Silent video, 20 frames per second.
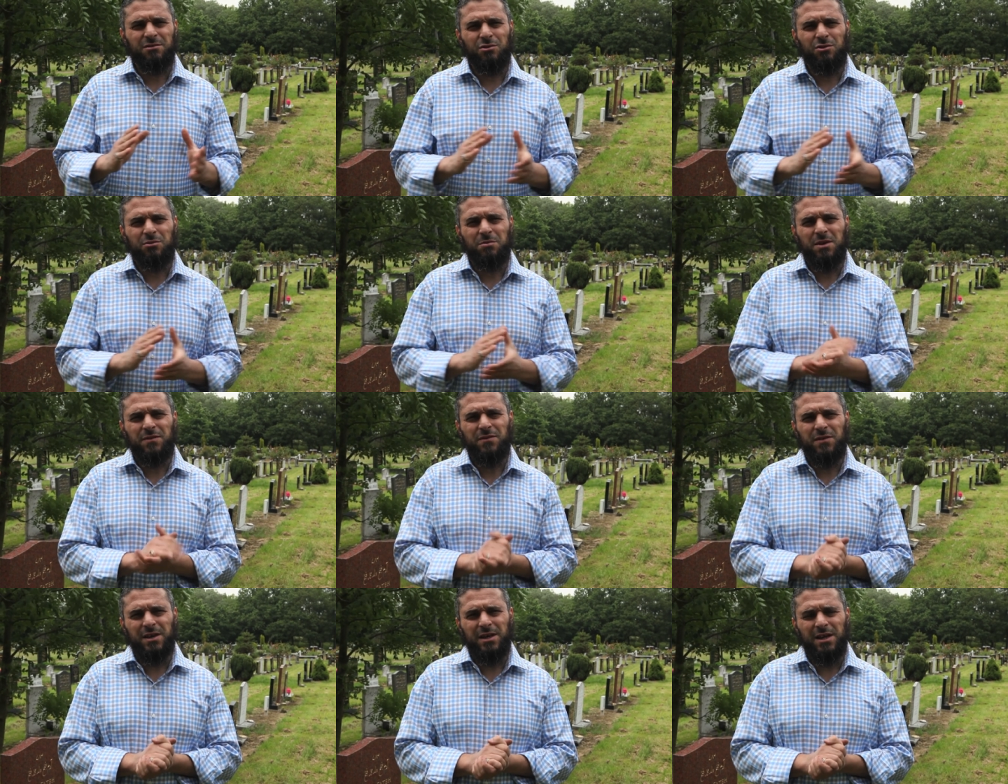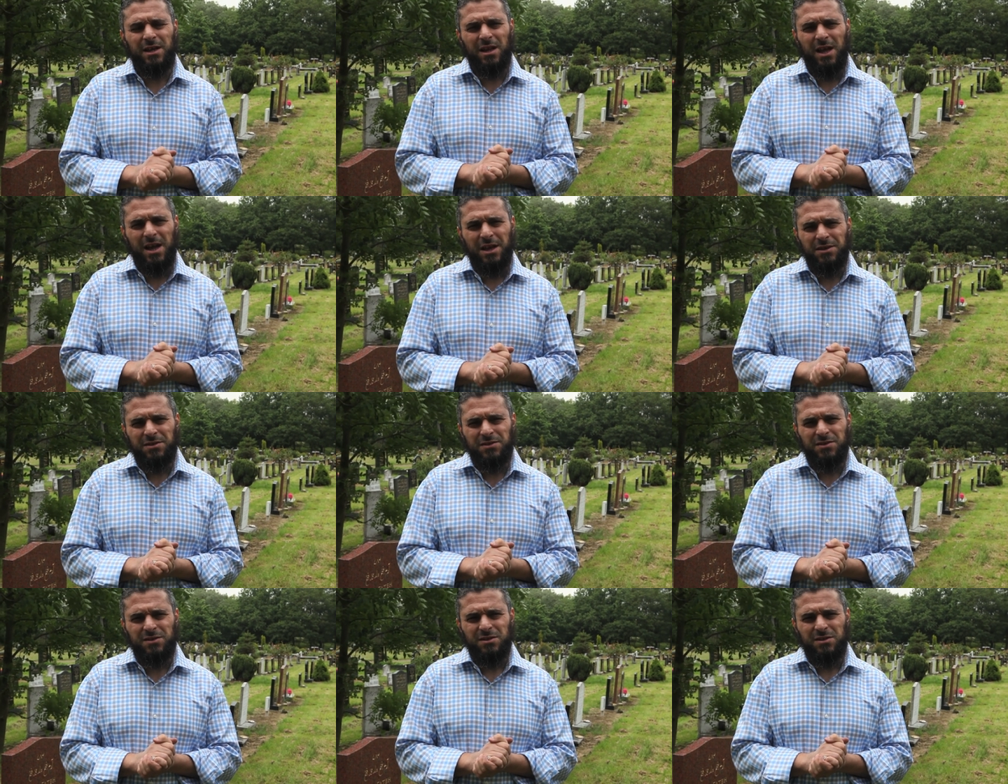to whomever he
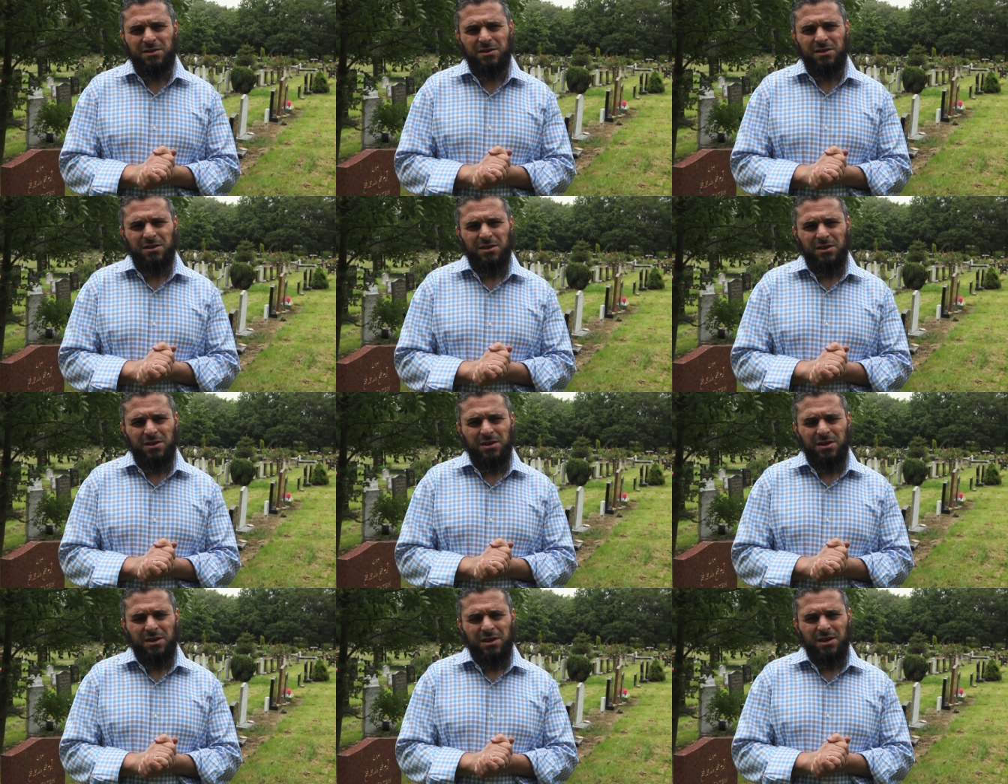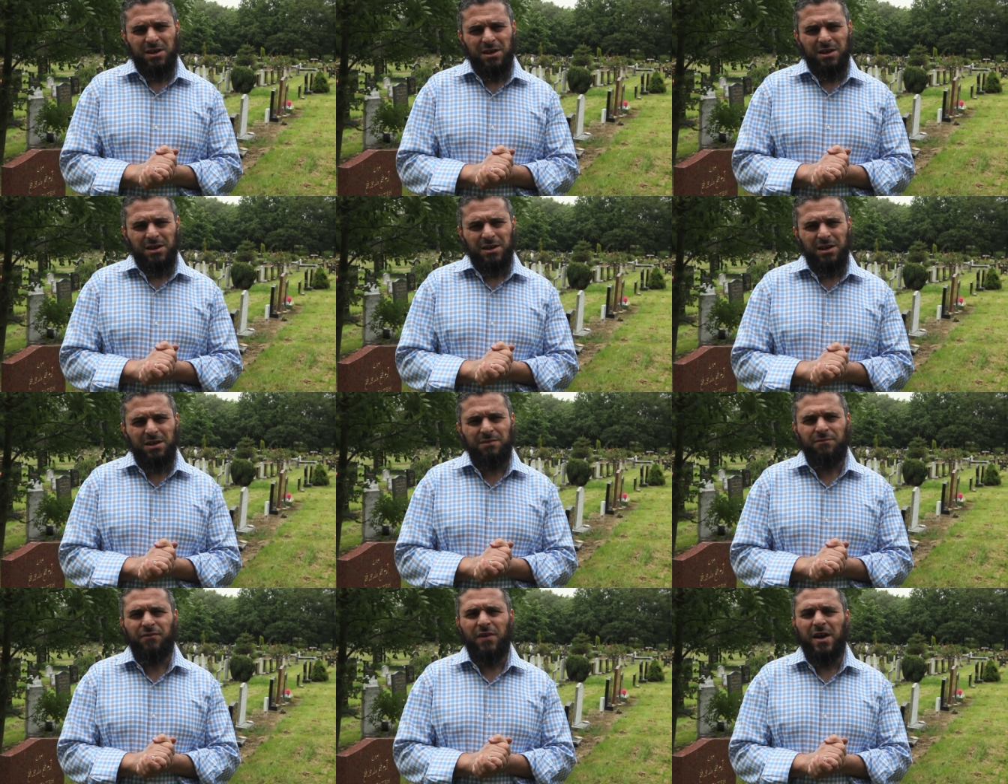likes.
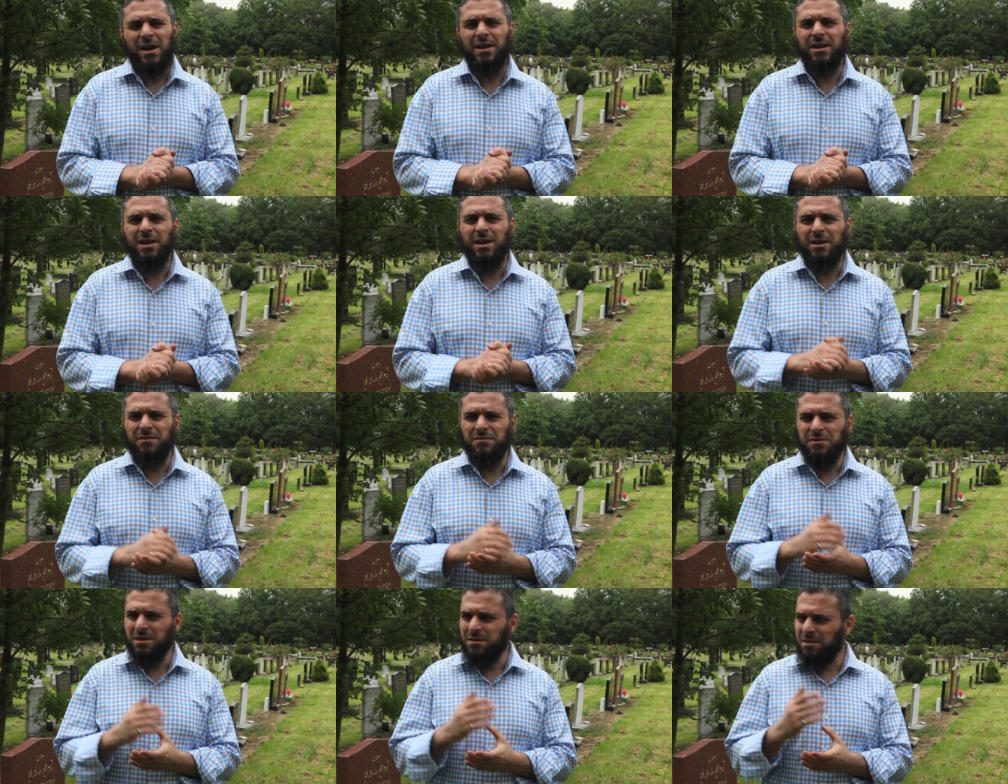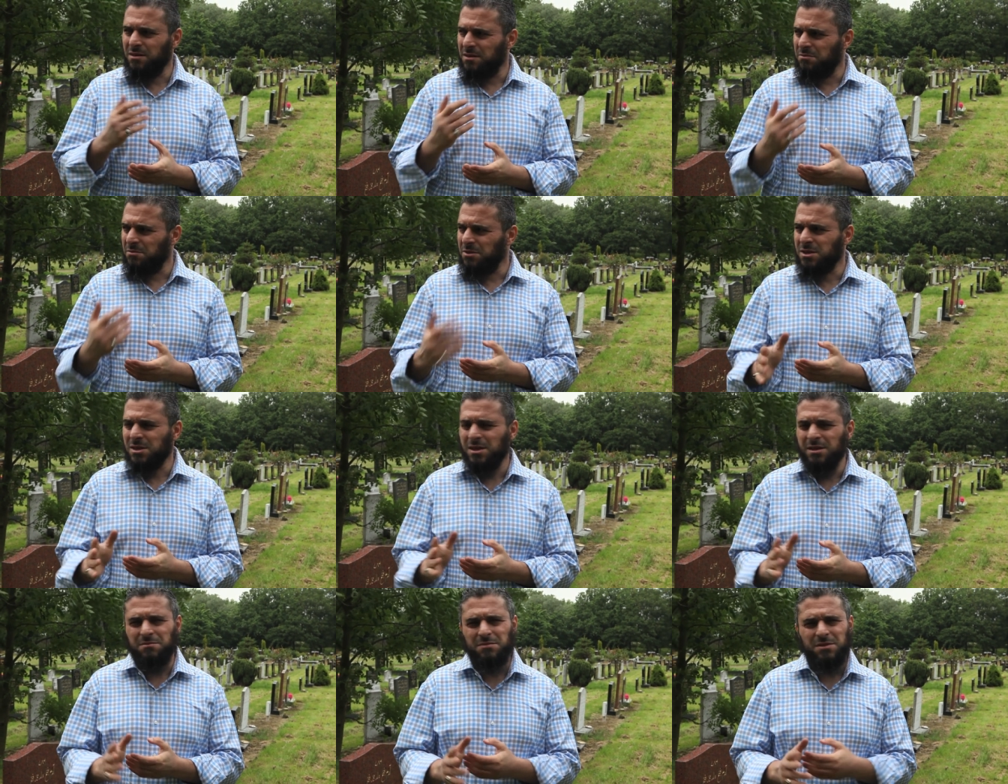He, in fact, he gives it to the
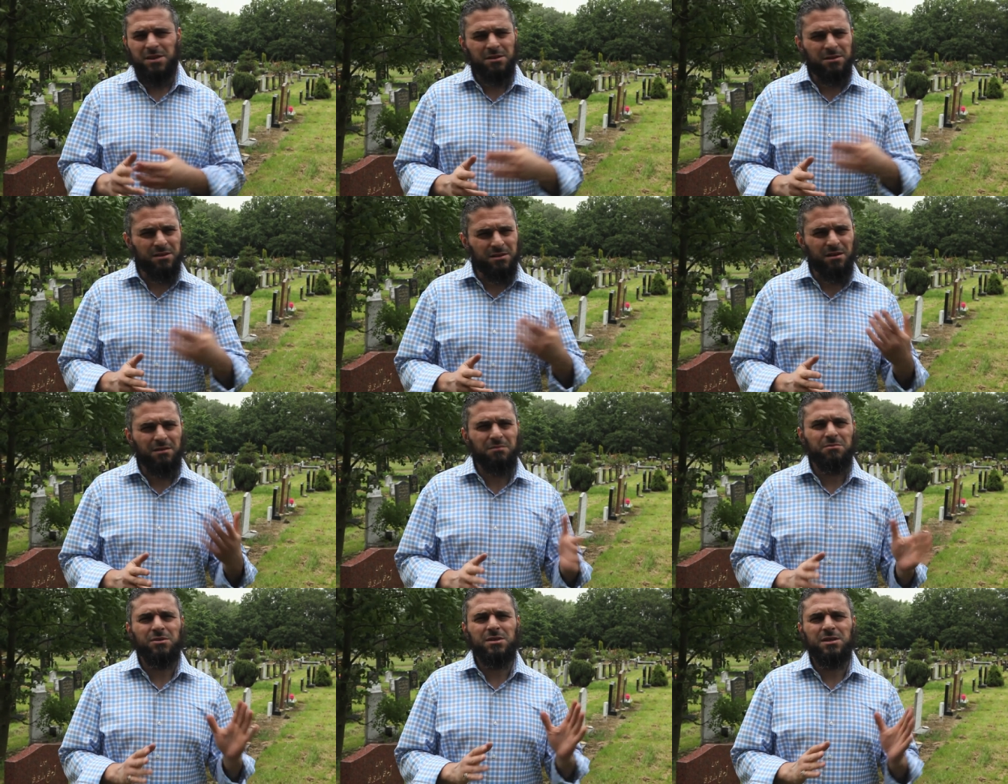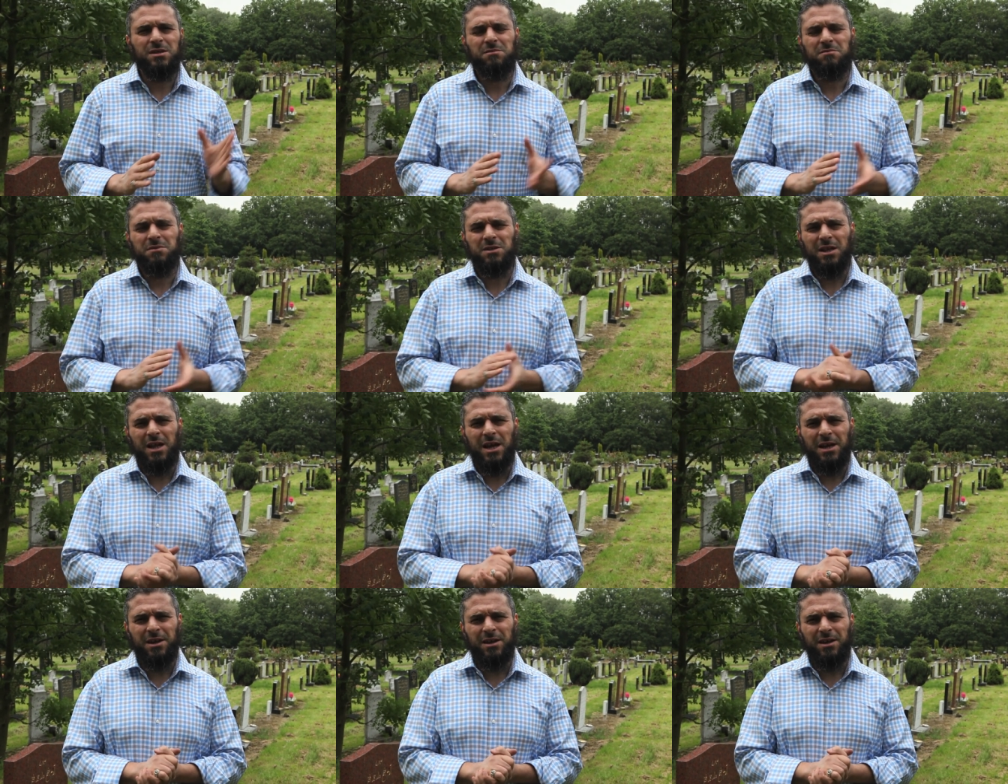Muslims and the non-Muslims
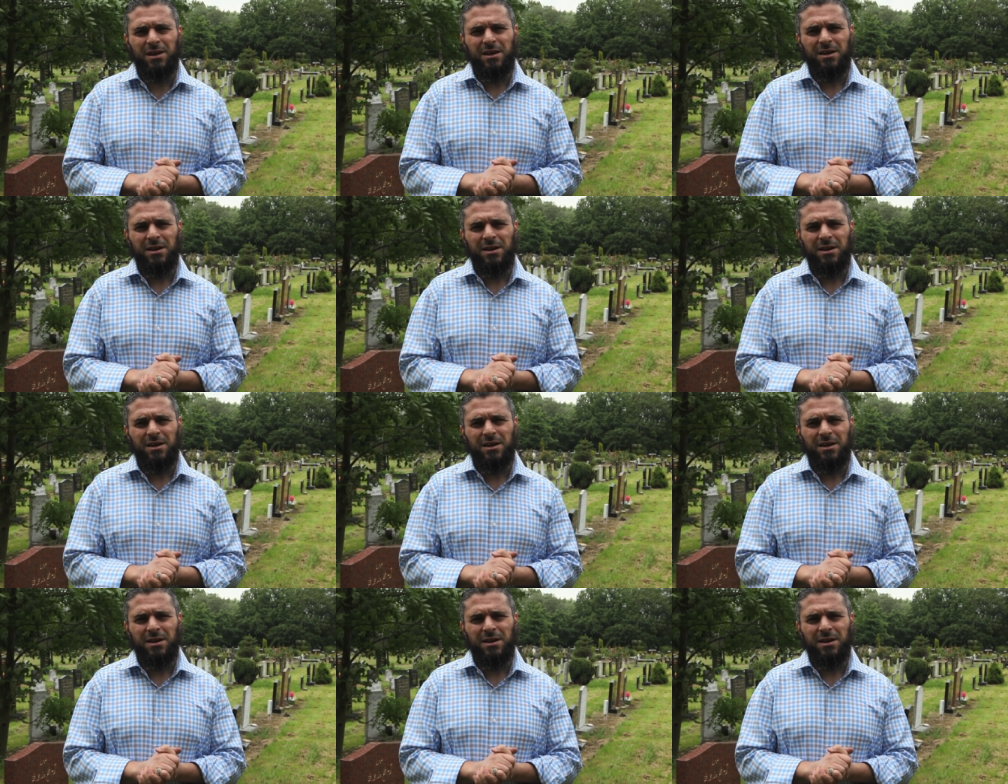alike.